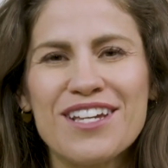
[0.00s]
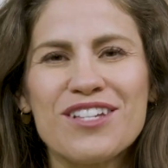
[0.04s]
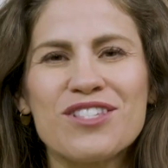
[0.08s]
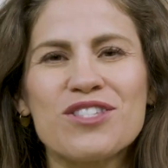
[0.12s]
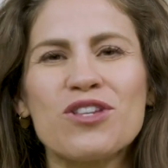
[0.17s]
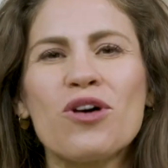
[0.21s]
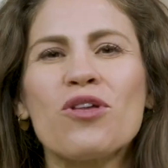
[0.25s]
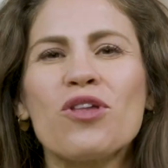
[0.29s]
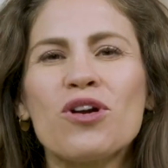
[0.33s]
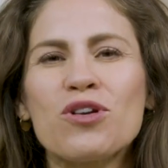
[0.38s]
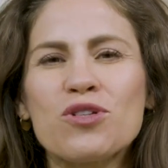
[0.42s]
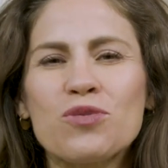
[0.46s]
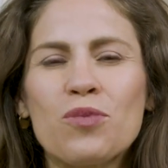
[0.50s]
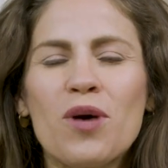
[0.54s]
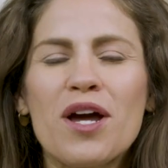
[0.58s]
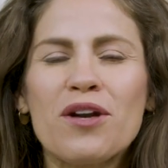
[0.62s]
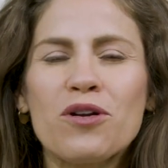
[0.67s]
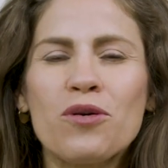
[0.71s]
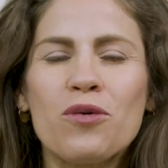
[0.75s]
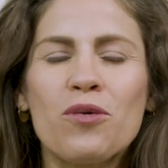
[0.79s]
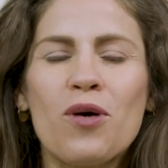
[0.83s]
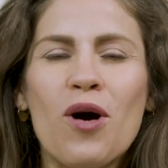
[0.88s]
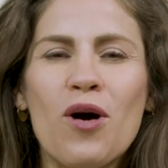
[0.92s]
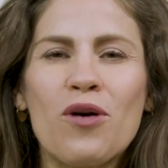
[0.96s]
So there's
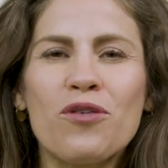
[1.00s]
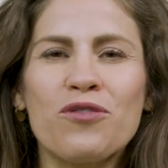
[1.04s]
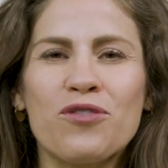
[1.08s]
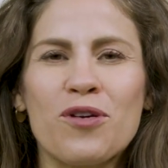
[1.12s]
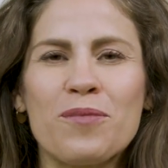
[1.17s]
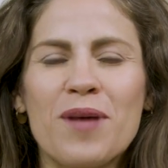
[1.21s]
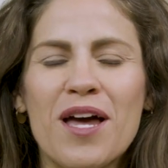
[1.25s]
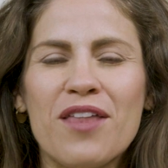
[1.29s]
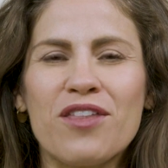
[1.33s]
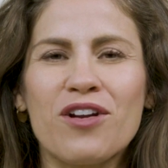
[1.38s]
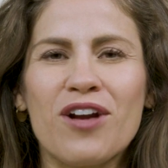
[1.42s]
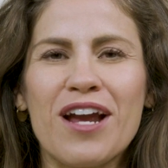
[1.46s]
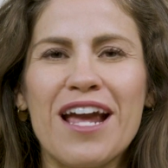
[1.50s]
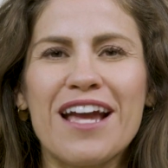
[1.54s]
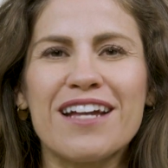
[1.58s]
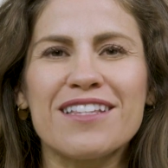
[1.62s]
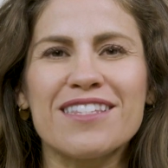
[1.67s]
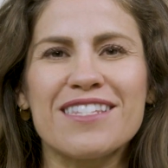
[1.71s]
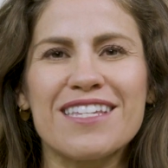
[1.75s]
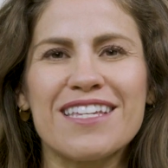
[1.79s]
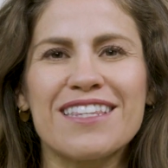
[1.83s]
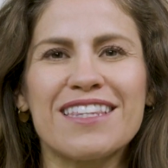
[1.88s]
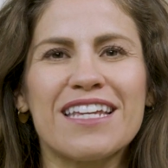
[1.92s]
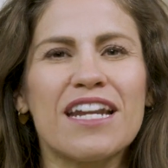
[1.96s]
one quote from Heather
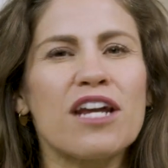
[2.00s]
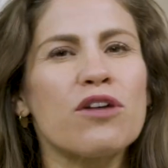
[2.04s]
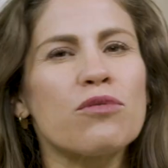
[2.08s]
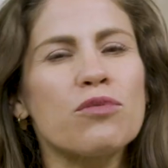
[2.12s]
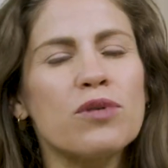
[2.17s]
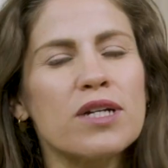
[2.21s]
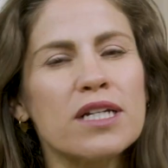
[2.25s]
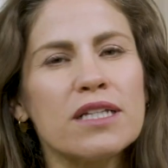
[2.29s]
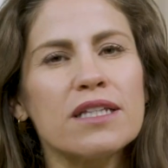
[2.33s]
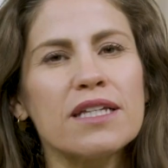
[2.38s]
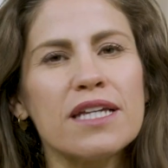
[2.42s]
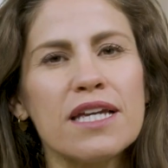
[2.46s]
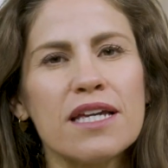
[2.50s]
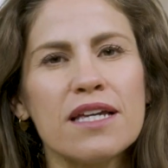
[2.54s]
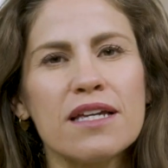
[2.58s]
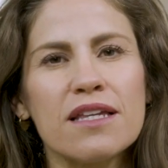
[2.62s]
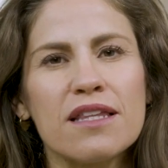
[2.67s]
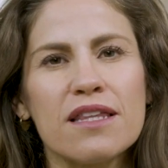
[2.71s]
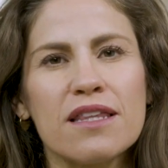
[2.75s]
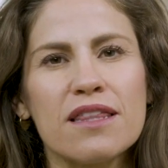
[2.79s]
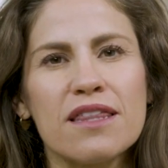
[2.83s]
Hansen that I really